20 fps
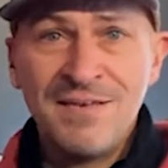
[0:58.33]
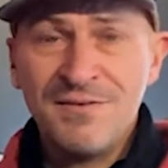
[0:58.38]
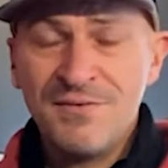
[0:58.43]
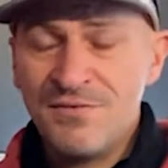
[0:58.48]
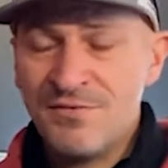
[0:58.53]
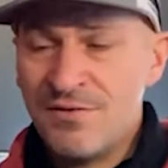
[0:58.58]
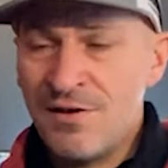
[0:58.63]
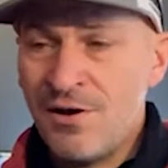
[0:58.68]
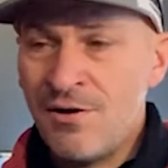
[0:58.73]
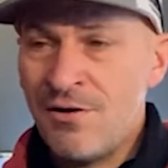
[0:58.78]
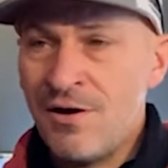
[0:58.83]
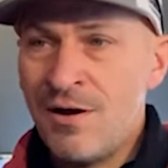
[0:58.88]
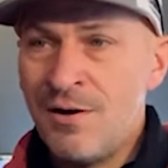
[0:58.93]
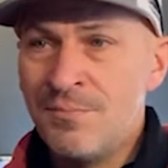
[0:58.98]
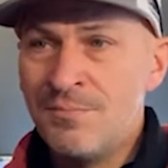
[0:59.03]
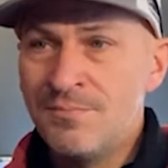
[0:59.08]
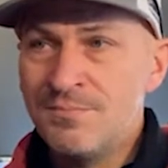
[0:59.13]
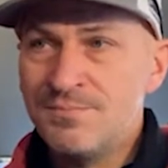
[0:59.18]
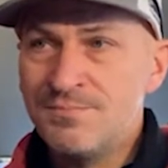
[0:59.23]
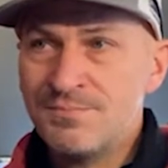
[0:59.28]
So
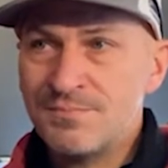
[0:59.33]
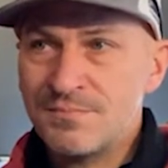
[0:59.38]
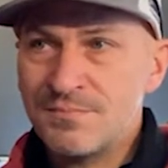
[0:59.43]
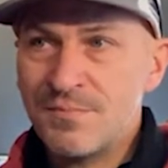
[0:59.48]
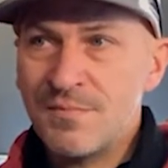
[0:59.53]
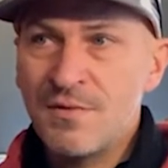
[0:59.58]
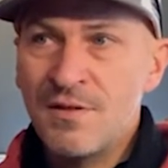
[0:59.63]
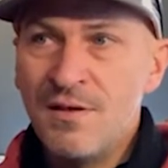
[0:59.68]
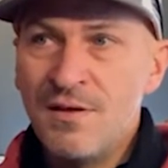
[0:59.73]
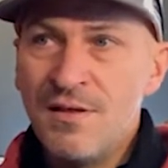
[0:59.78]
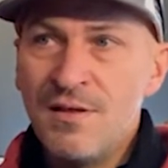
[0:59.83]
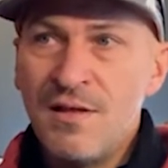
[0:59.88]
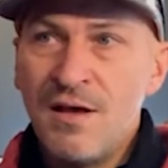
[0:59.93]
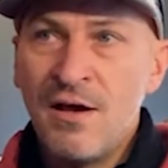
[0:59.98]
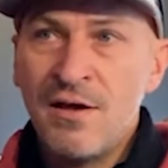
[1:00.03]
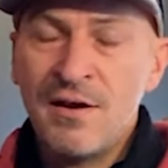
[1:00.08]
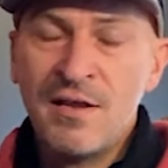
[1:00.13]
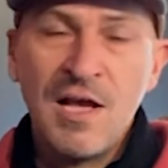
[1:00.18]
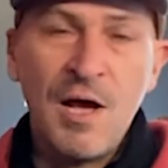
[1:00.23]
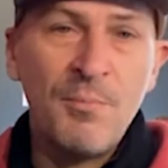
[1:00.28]

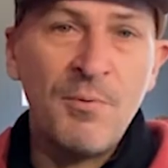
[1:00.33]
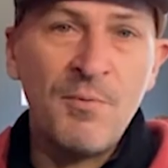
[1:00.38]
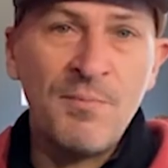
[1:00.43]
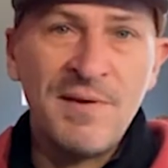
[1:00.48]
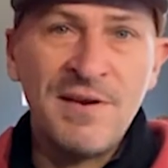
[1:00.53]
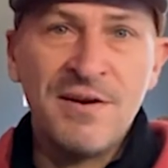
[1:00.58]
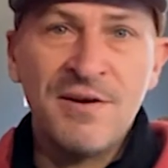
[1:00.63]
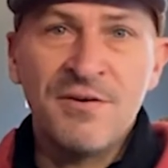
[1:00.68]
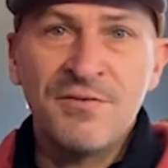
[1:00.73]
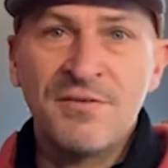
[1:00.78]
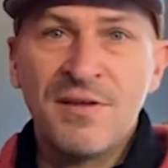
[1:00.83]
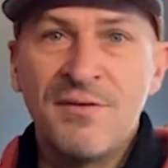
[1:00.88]
on a couple beers,